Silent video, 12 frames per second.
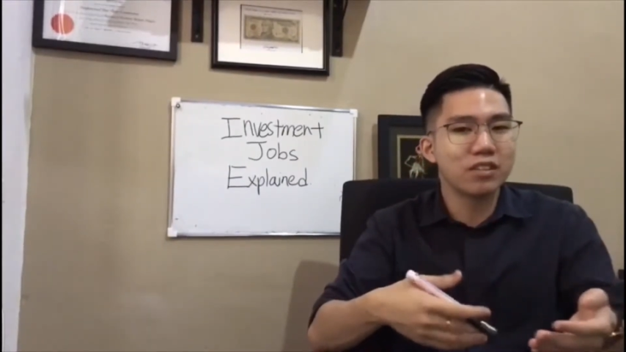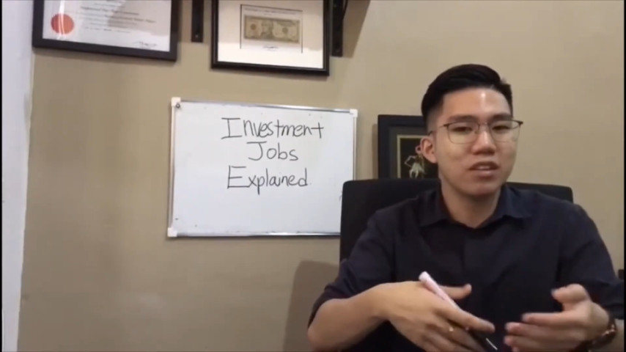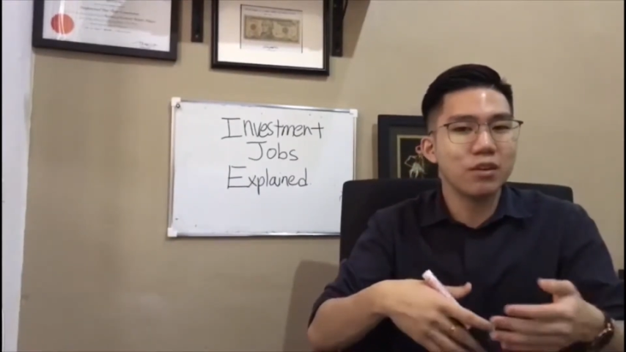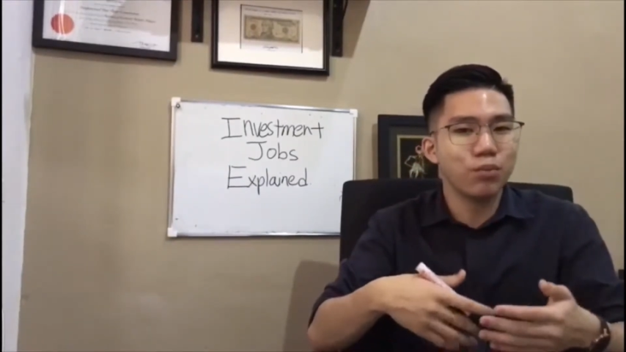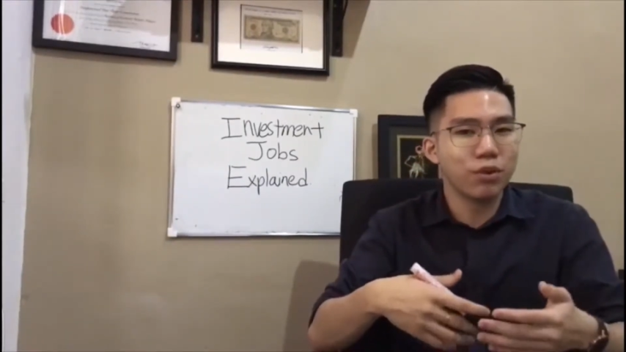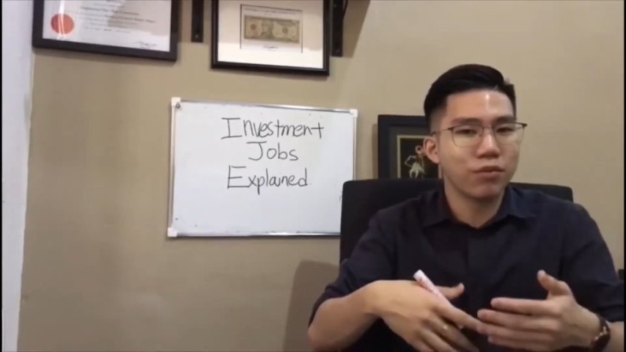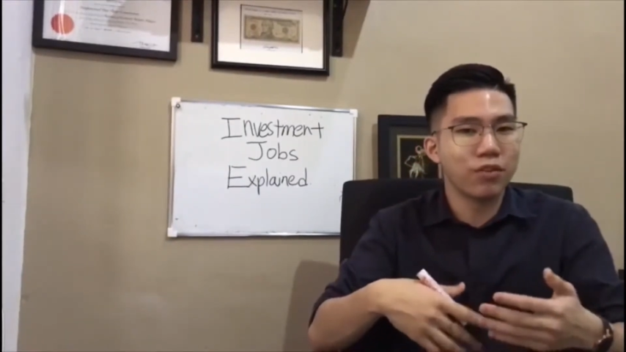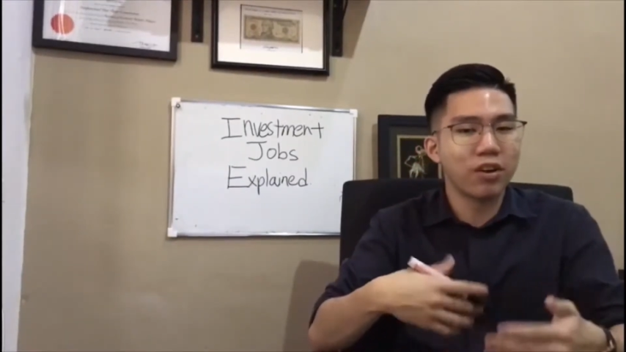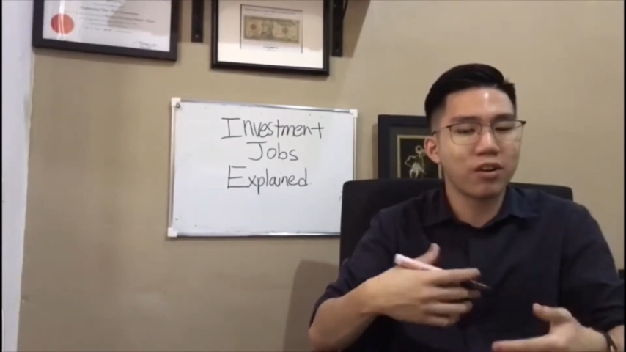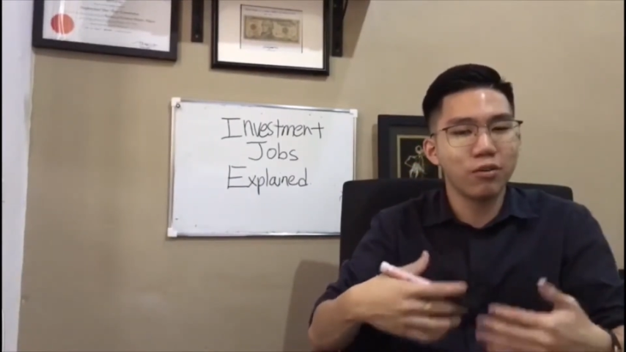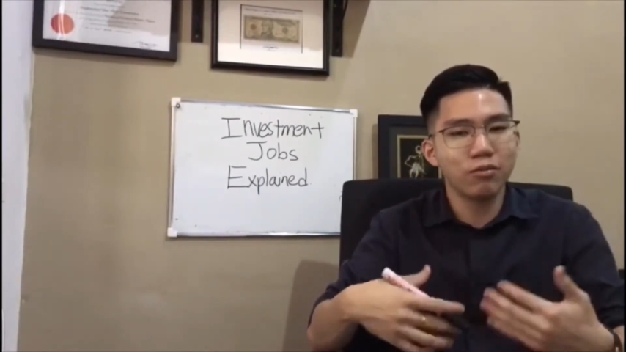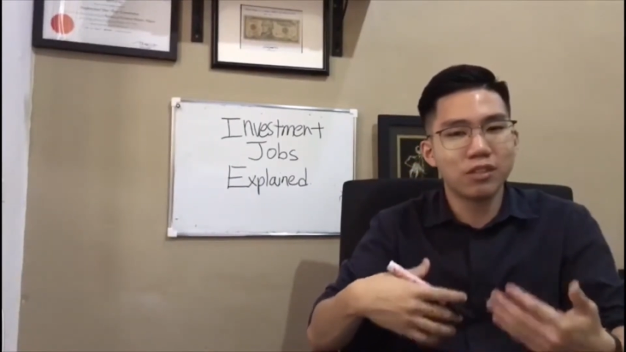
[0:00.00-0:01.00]
they work very
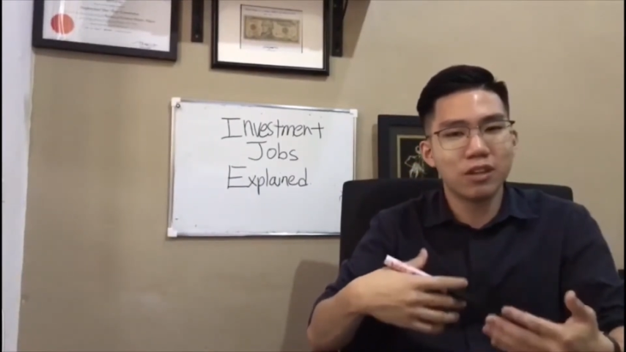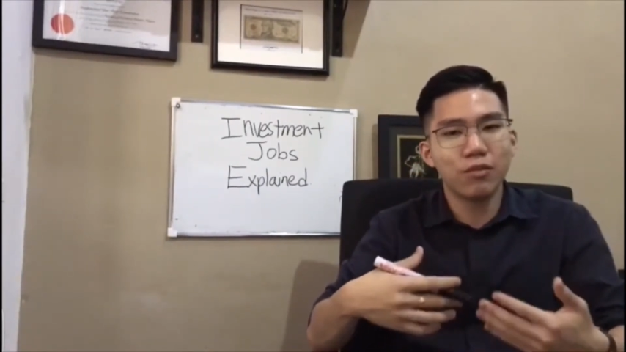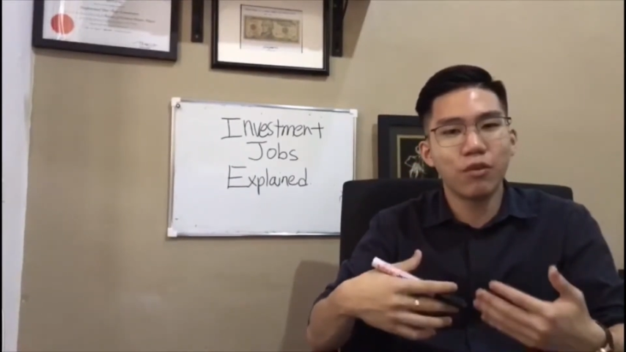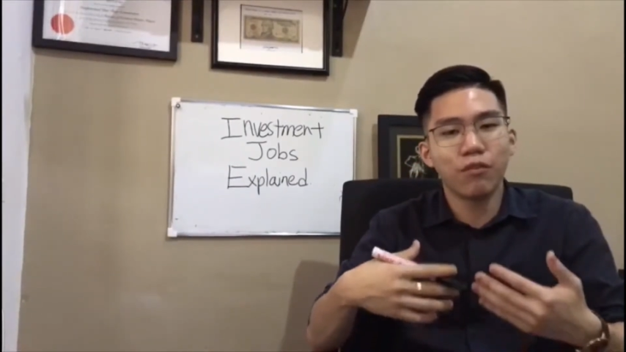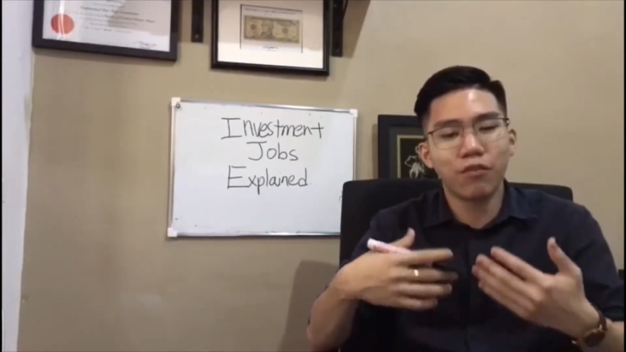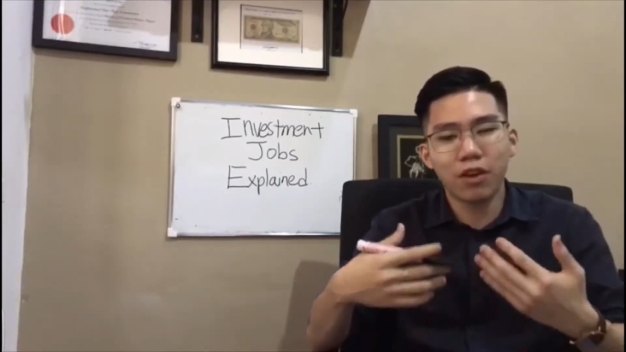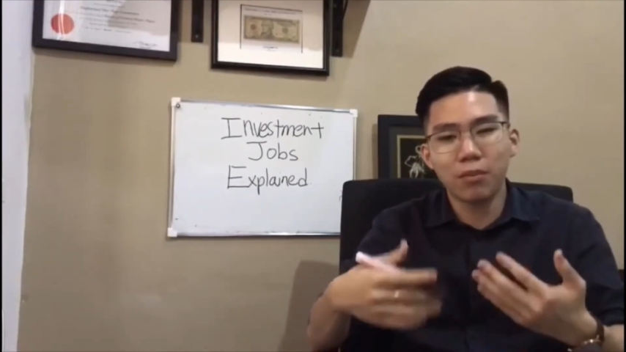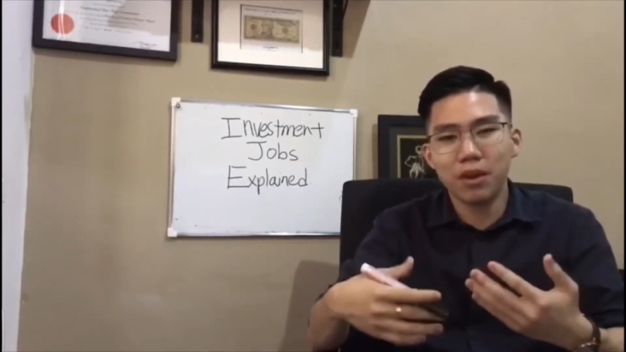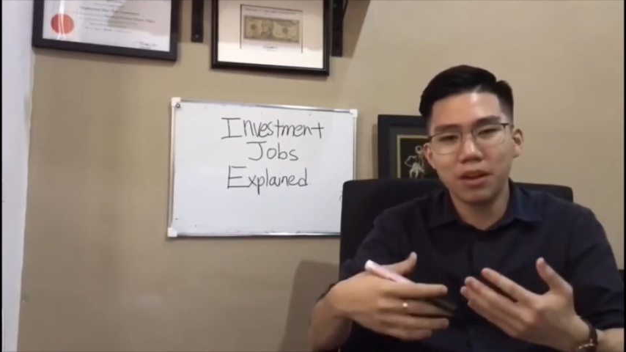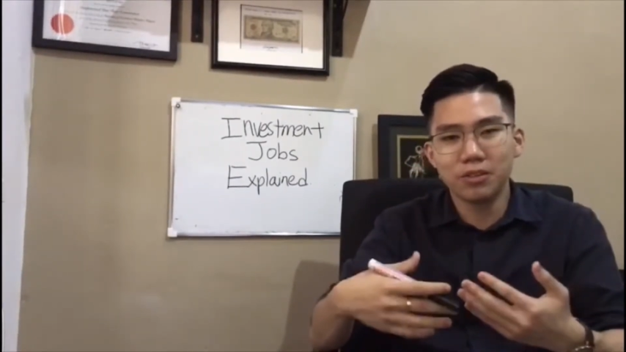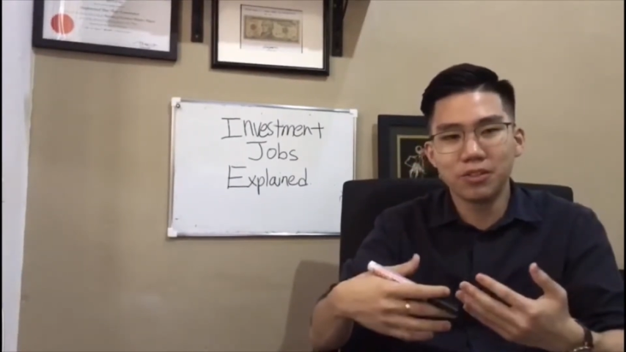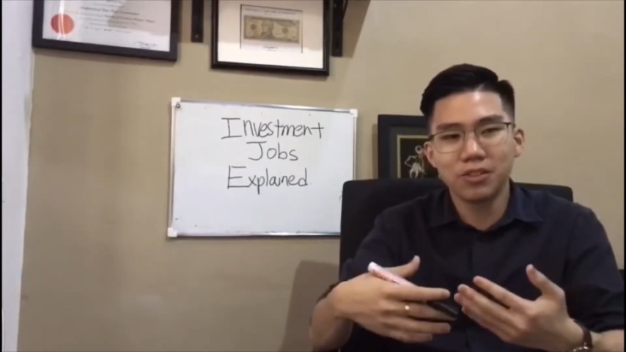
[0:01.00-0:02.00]
closely with fund
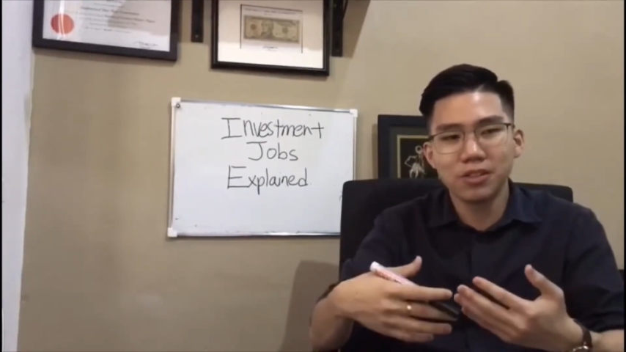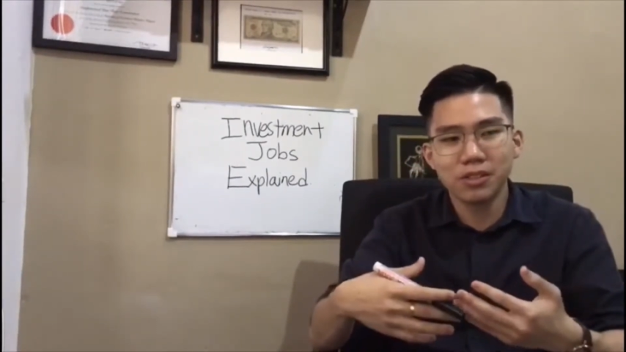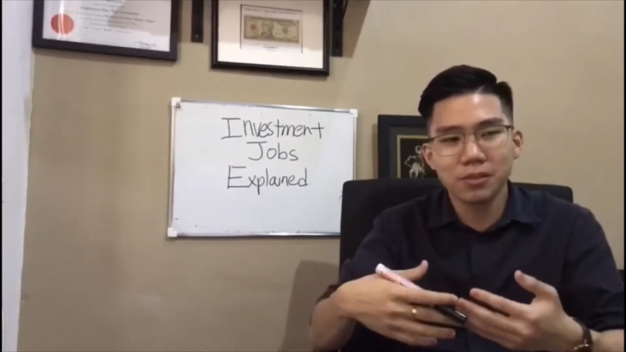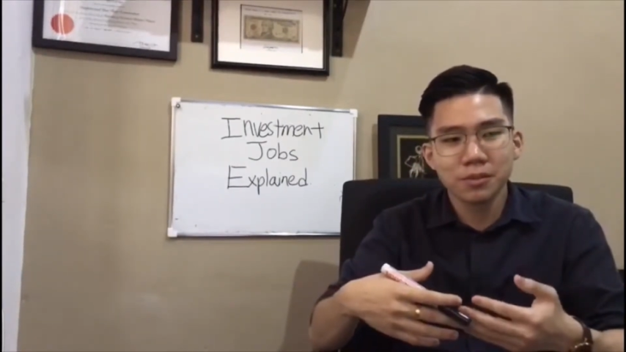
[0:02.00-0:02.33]
managers.